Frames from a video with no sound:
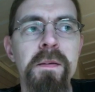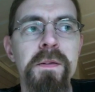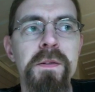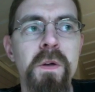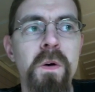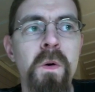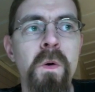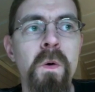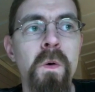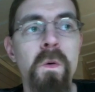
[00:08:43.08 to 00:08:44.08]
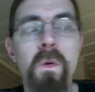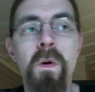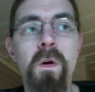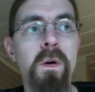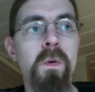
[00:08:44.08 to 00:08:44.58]
So,
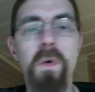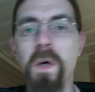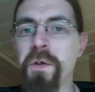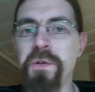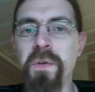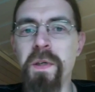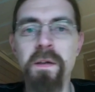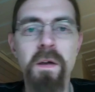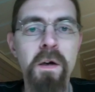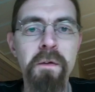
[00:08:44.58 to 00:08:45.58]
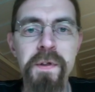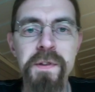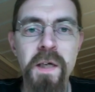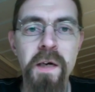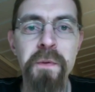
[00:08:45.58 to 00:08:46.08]
oh gosh, you gotta love the
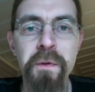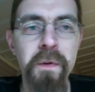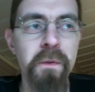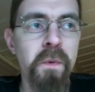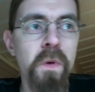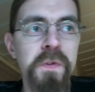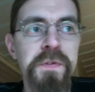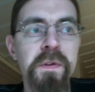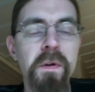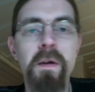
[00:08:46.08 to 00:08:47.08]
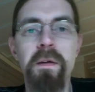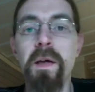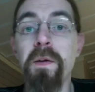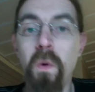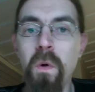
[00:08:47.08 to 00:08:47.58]
sound of
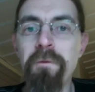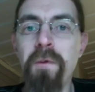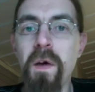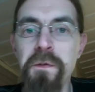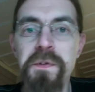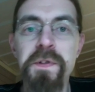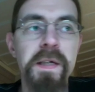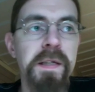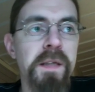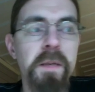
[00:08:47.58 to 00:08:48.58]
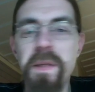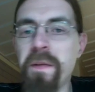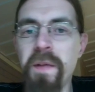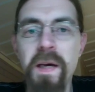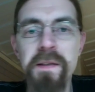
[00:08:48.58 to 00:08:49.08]
an old valve state. I mean,
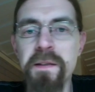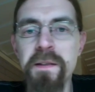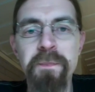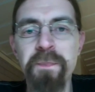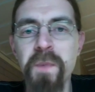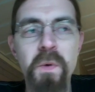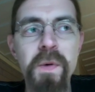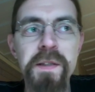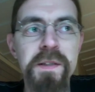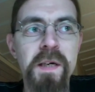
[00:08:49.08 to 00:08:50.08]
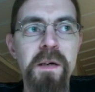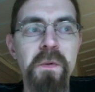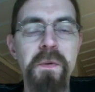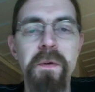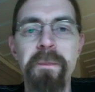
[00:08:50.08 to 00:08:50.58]
that's great
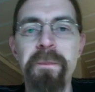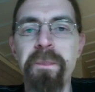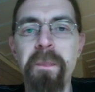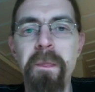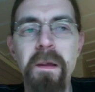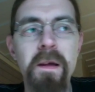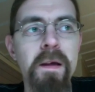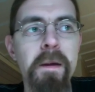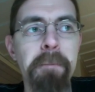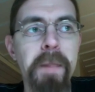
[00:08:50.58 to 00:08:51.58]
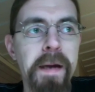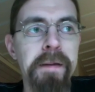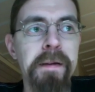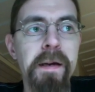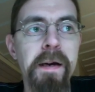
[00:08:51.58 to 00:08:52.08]
sound.
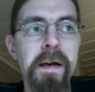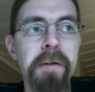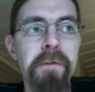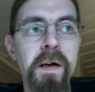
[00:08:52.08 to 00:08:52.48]
And I had